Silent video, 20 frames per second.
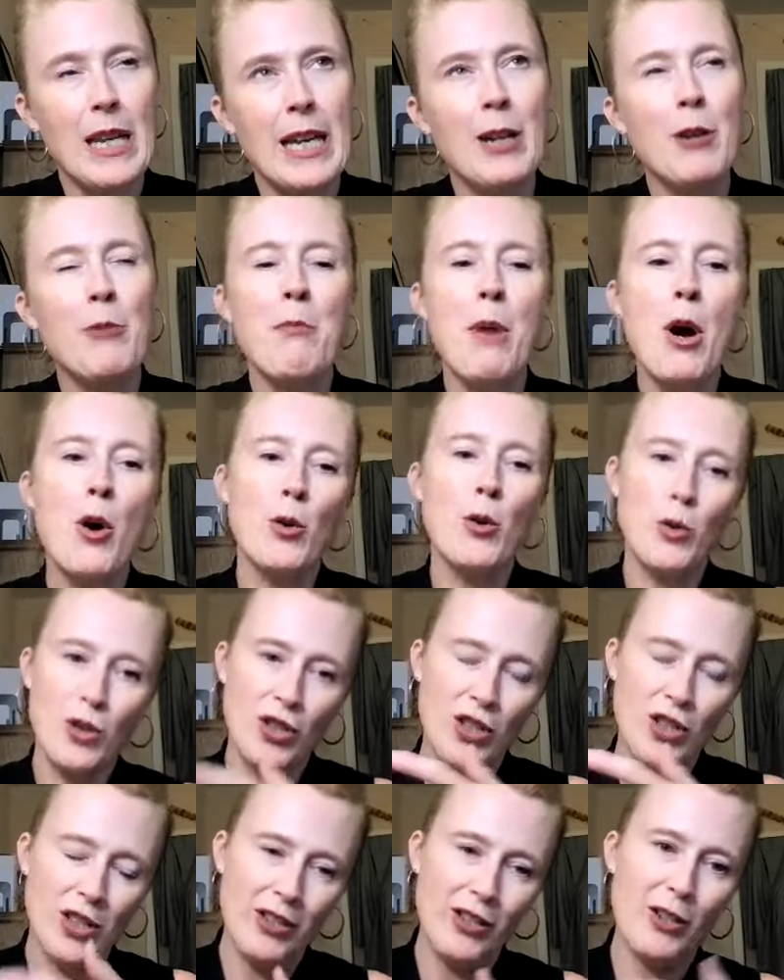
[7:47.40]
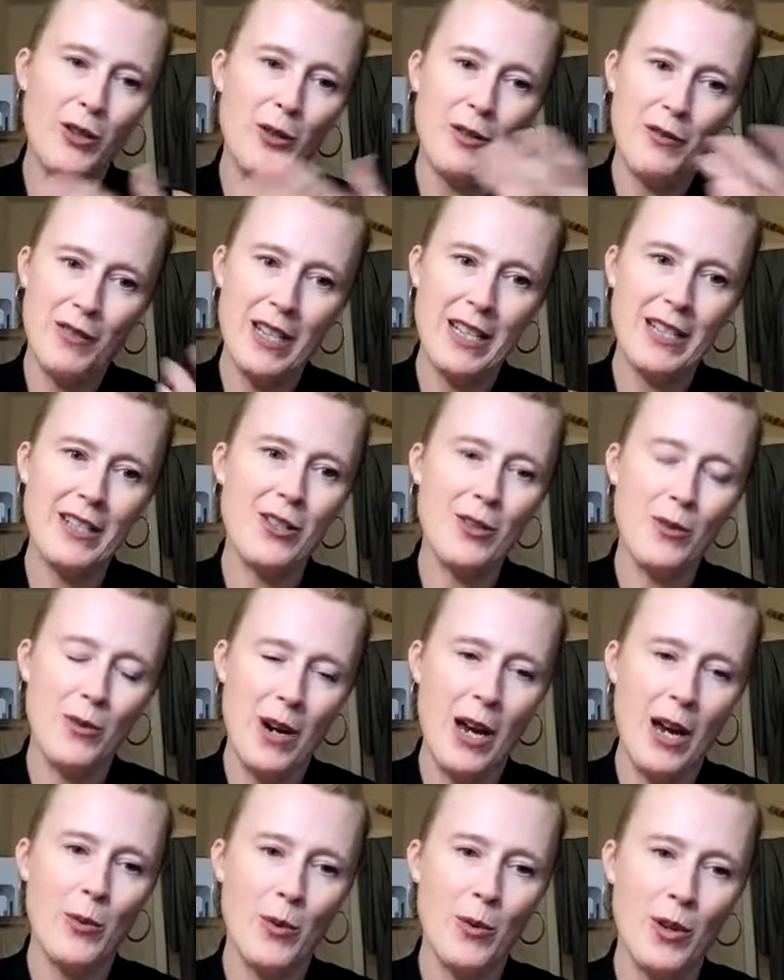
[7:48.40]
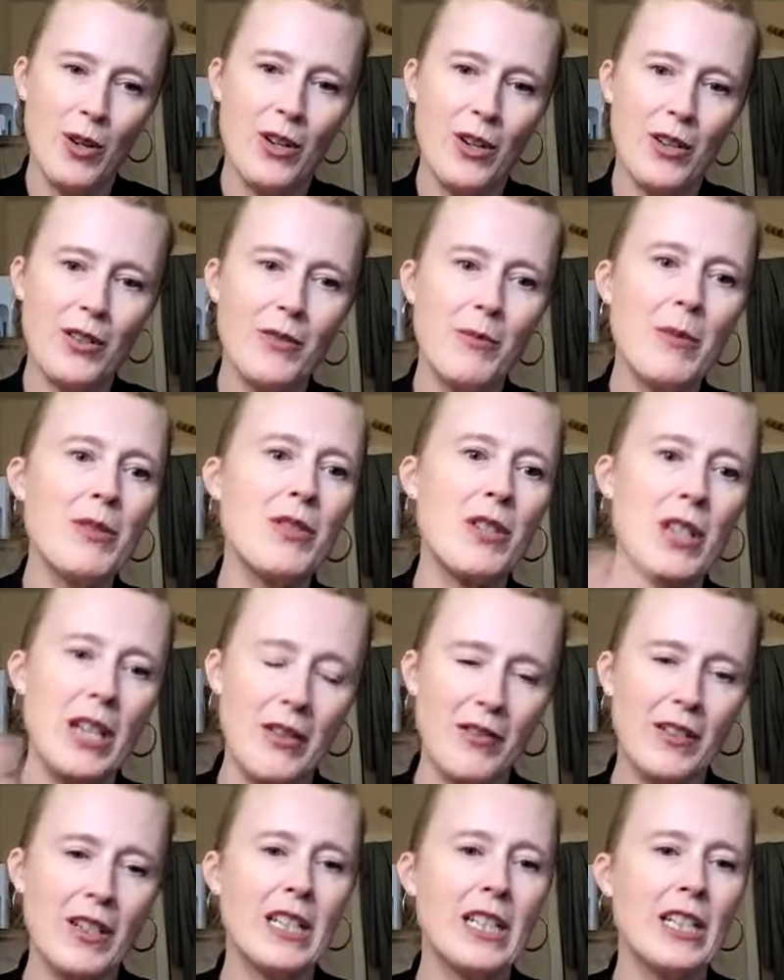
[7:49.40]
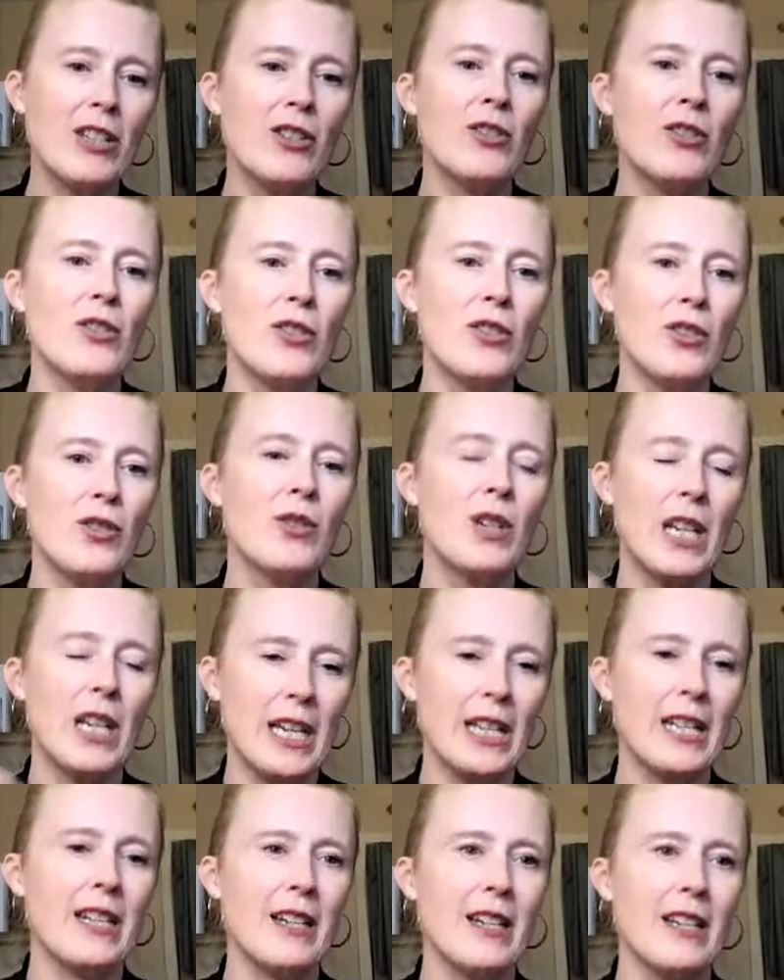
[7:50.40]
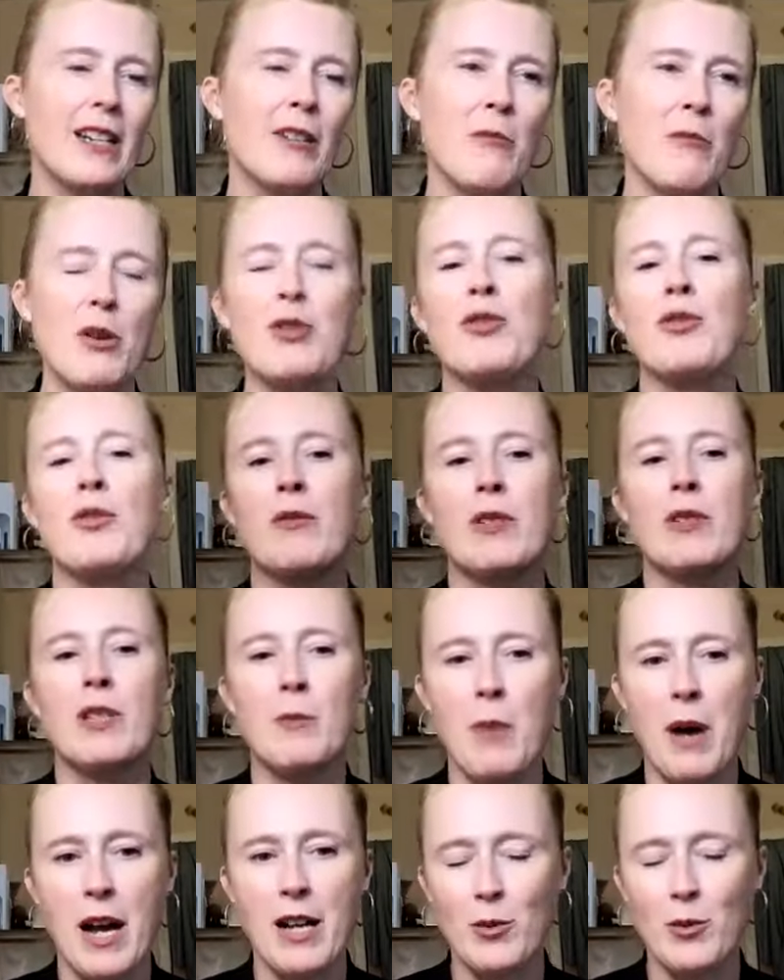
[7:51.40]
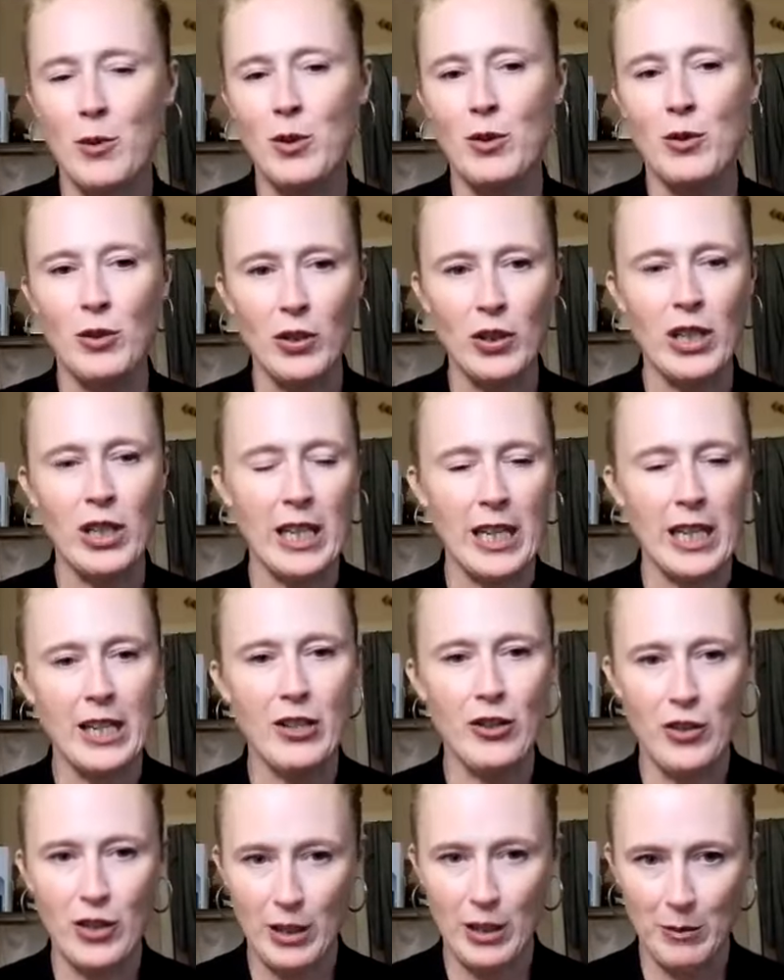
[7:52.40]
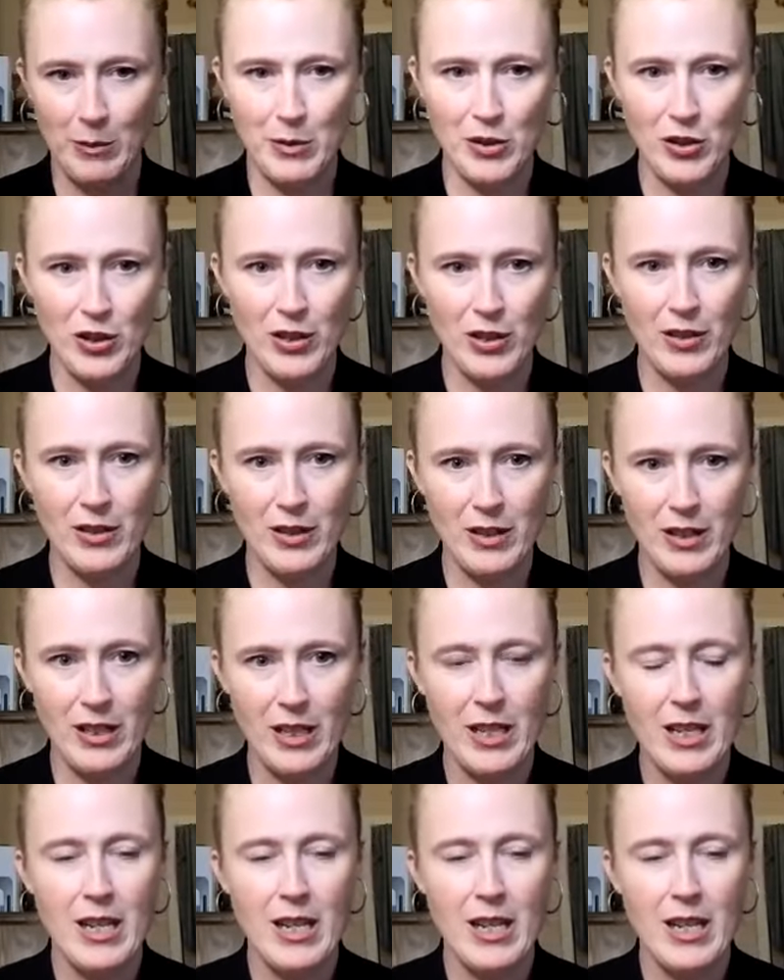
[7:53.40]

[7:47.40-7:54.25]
it emotes too, if that's the right word. Most definitely you get an emotional response when you're looking at your images.